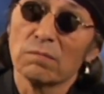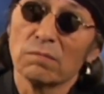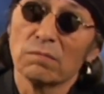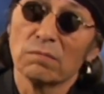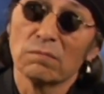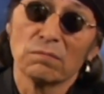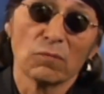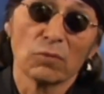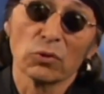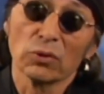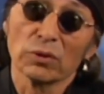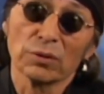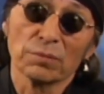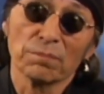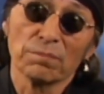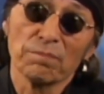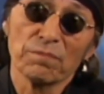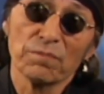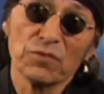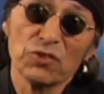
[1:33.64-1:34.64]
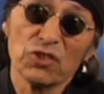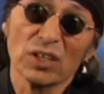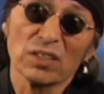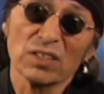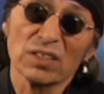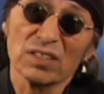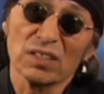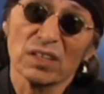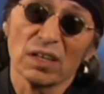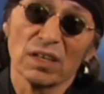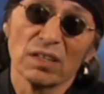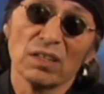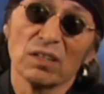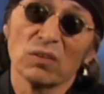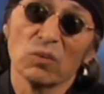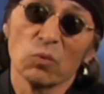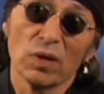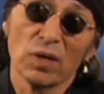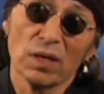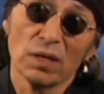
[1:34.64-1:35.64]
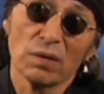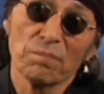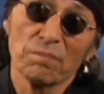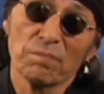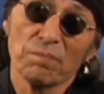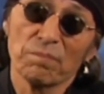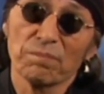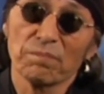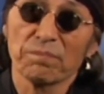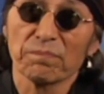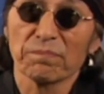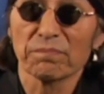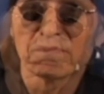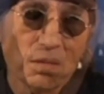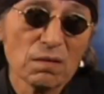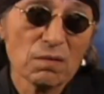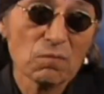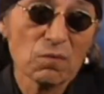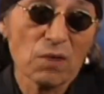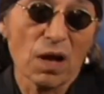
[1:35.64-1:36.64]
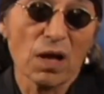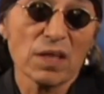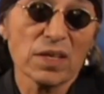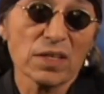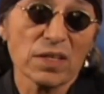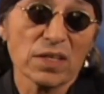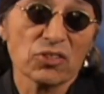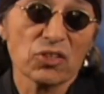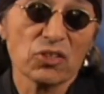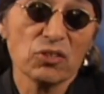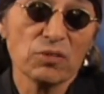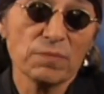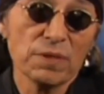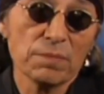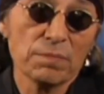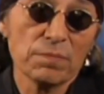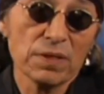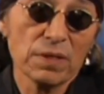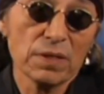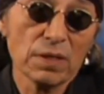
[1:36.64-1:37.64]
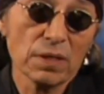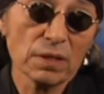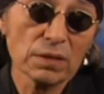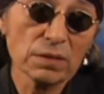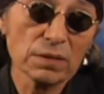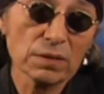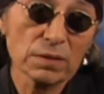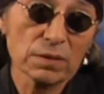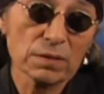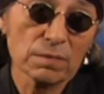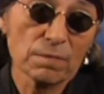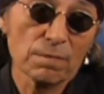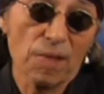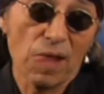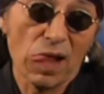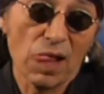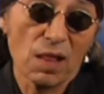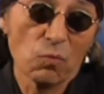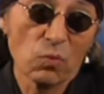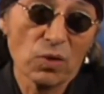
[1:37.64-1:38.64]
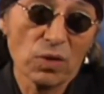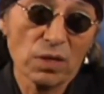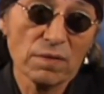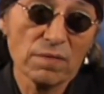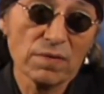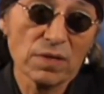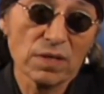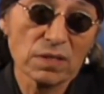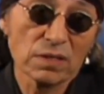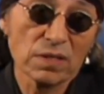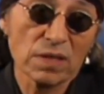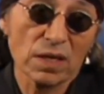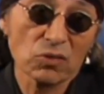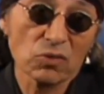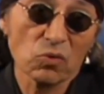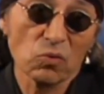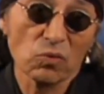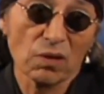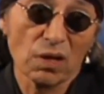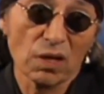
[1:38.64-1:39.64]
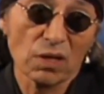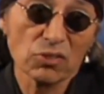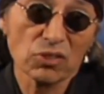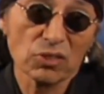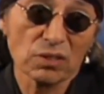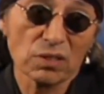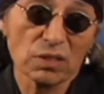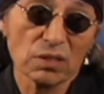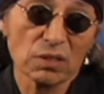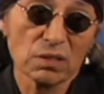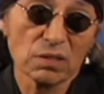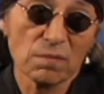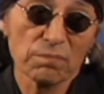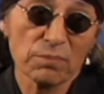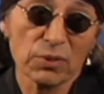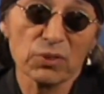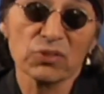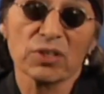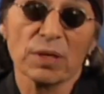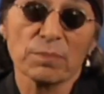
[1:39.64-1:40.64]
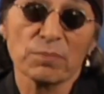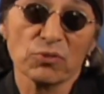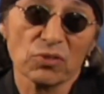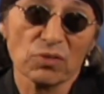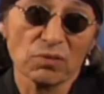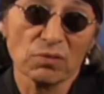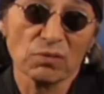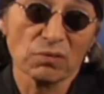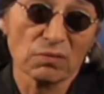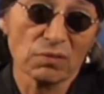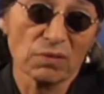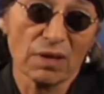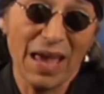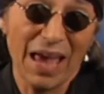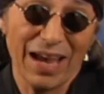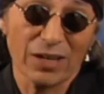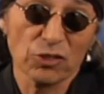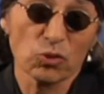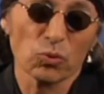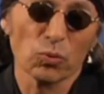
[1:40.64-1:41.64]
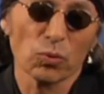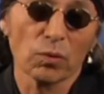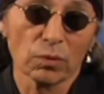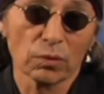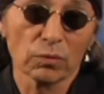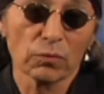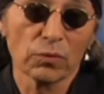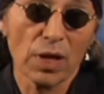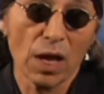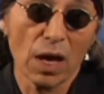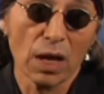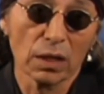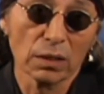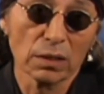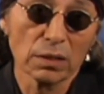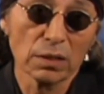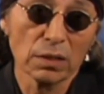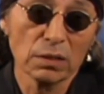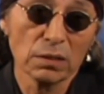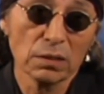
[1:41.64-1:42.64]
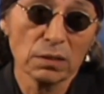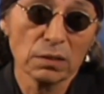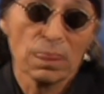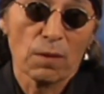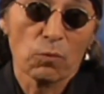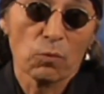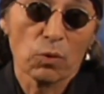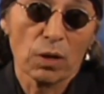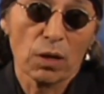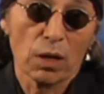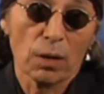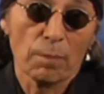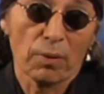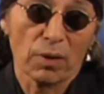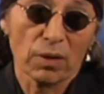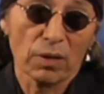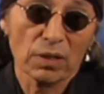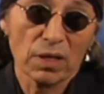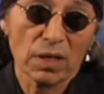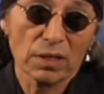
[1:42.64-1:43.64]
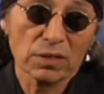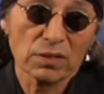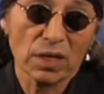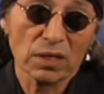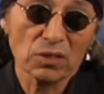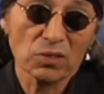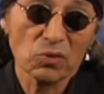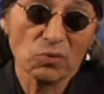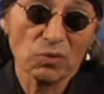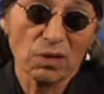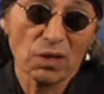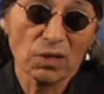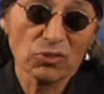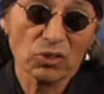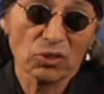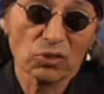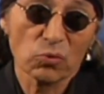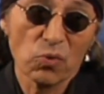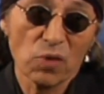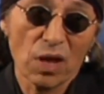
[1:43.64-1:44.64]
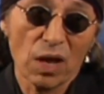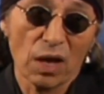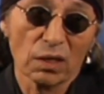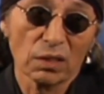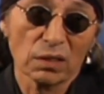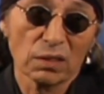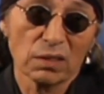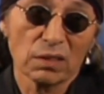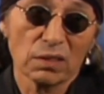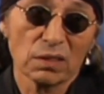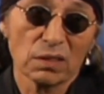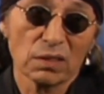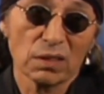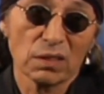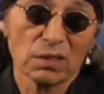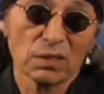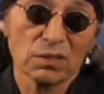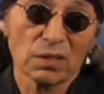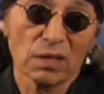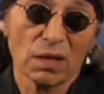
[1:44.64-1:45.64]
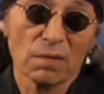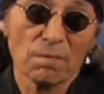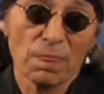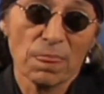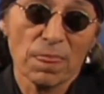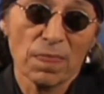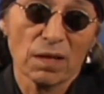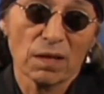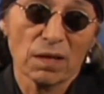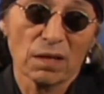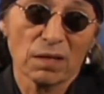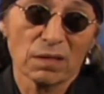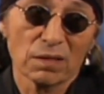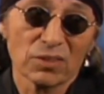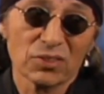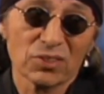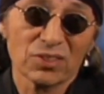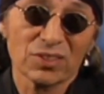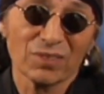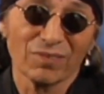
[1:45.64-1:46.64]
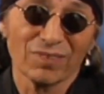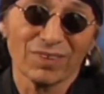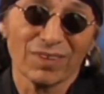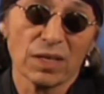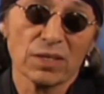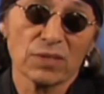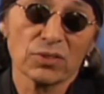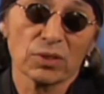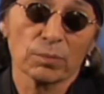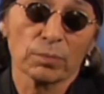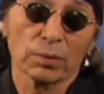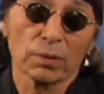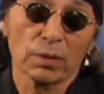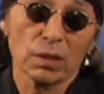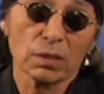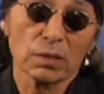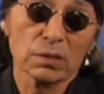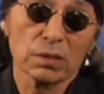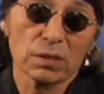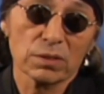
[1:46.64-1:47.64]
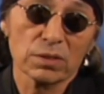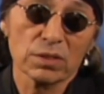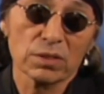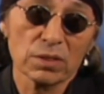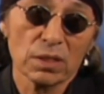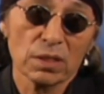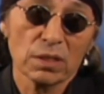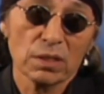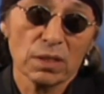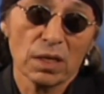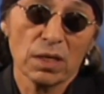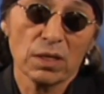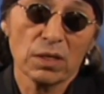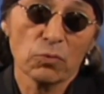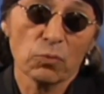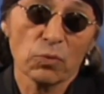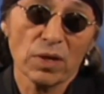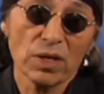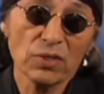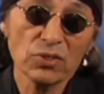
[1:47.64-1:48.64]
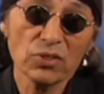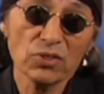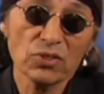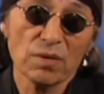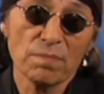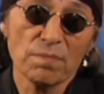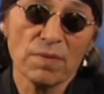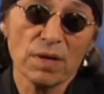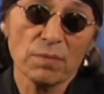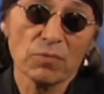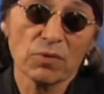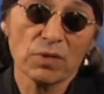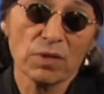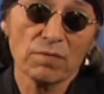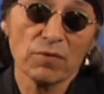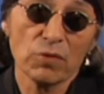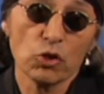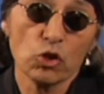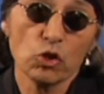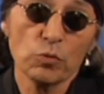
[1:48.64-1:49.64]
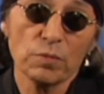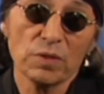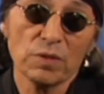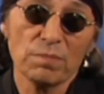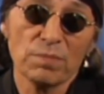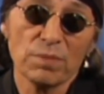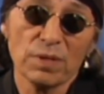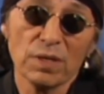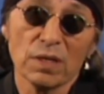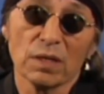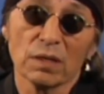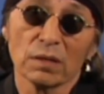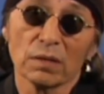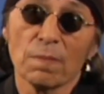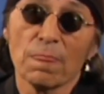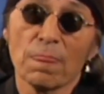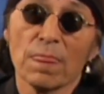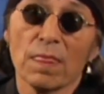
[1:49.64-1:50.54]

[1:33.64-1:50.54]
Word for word: murder, genocide in a way. Well, I think as human beings, we live in a technologic, perceptional, actual reality, where a part of that technologic reality is that the civilizing process is it erases the memory of the human being.